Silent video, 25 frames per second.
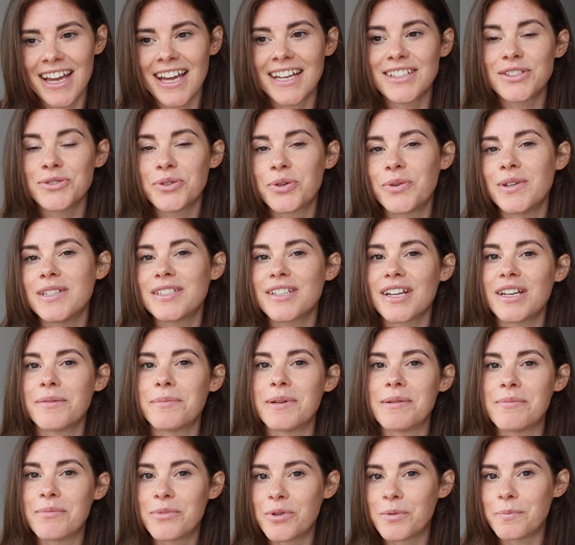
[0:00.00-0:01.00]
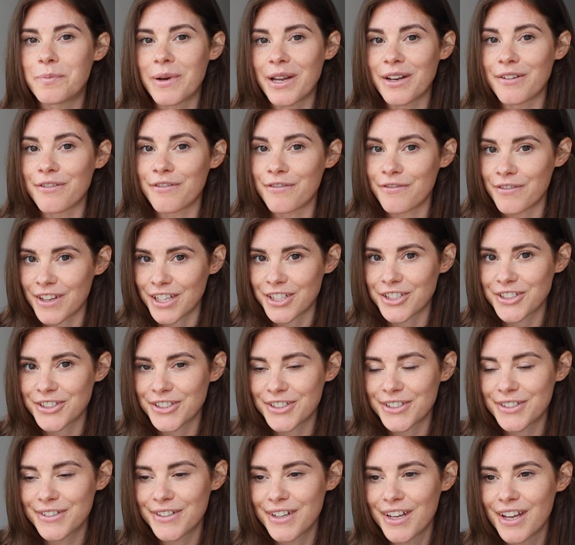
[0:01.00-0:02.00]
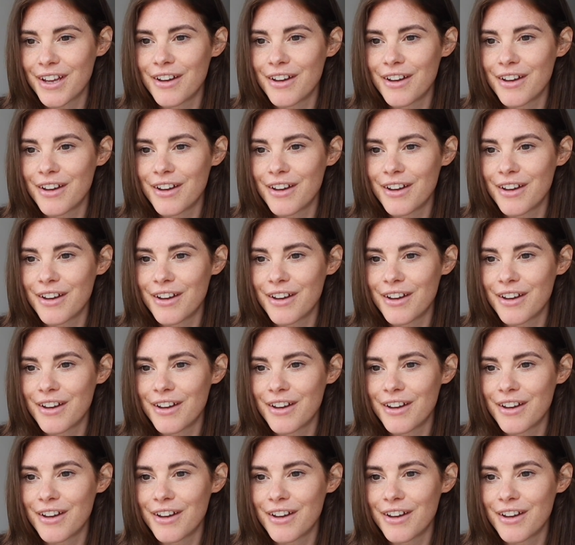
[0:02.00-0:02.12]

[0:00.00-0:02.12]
it's always going to be more beneficial